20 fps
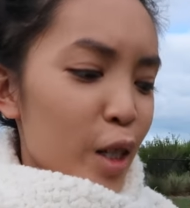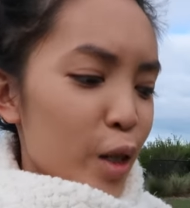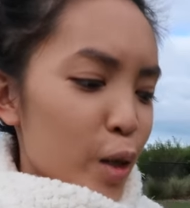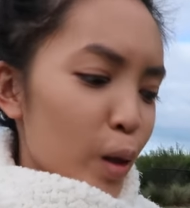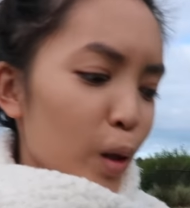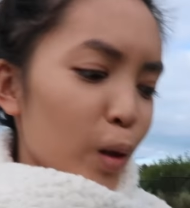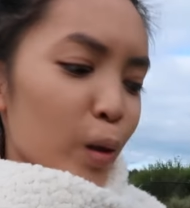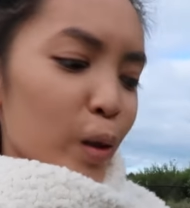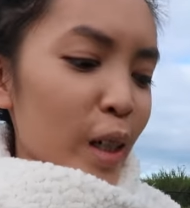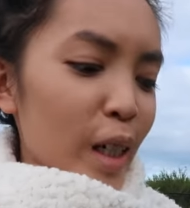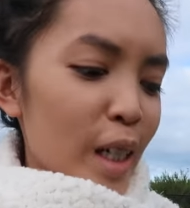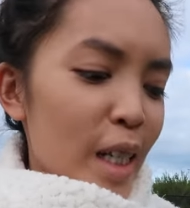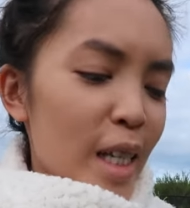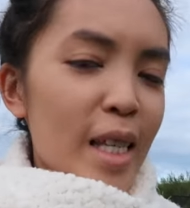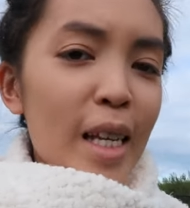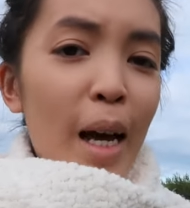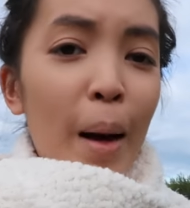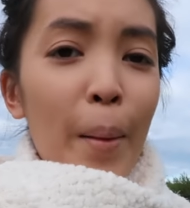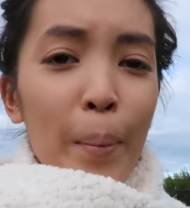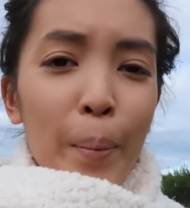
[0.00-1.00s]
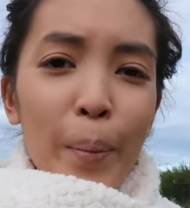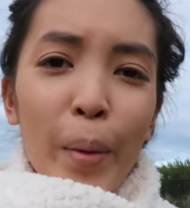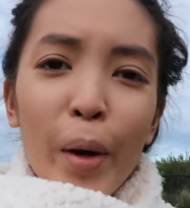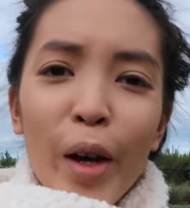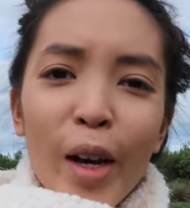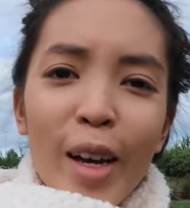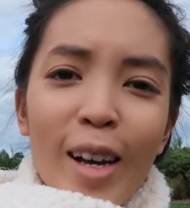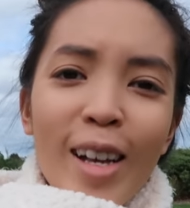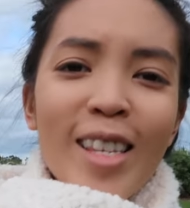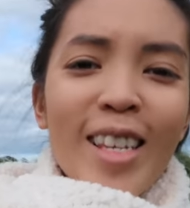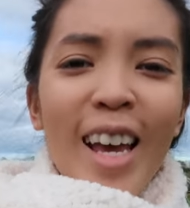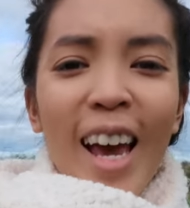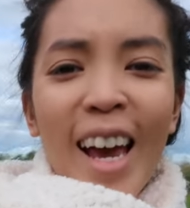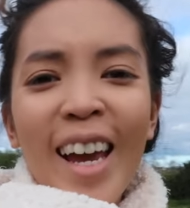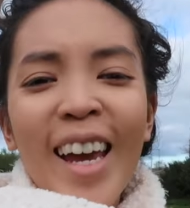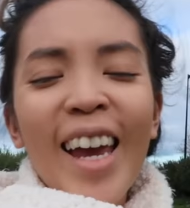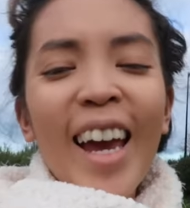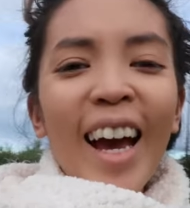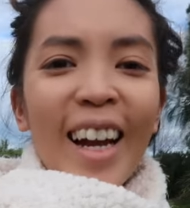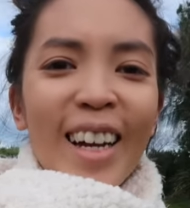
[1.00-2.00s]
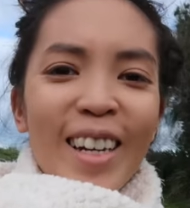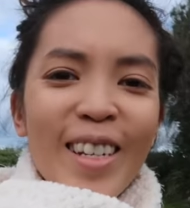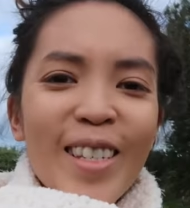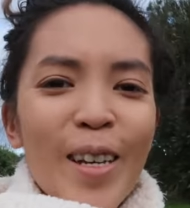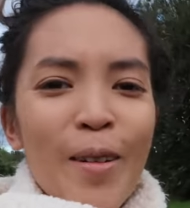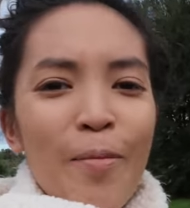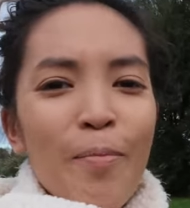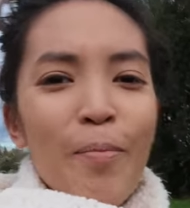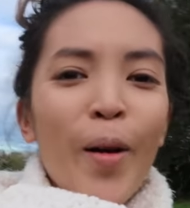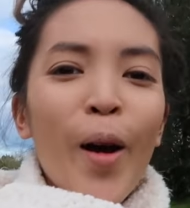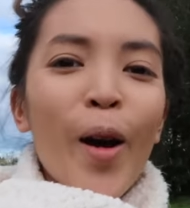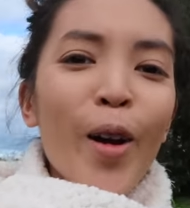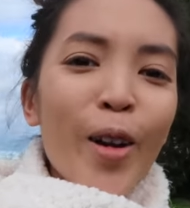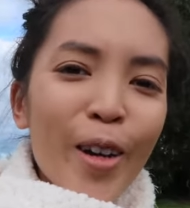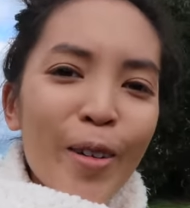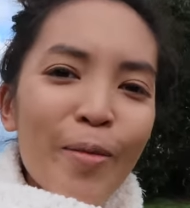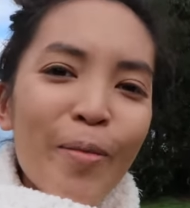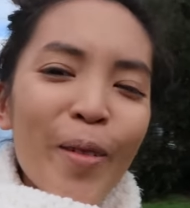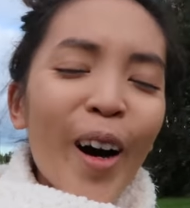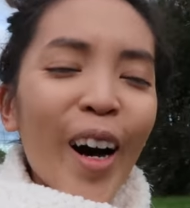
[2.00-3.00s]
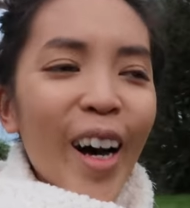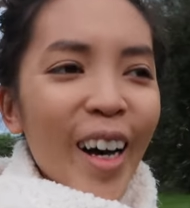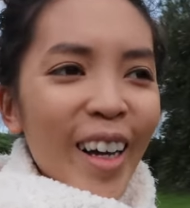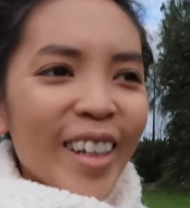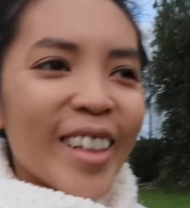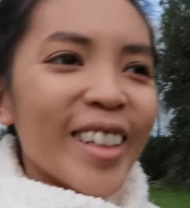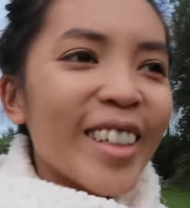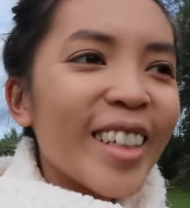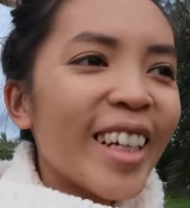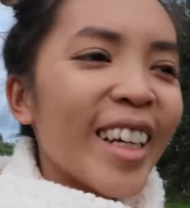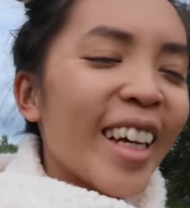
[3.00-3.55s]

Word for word: to look at some birds and catch some Pokemon.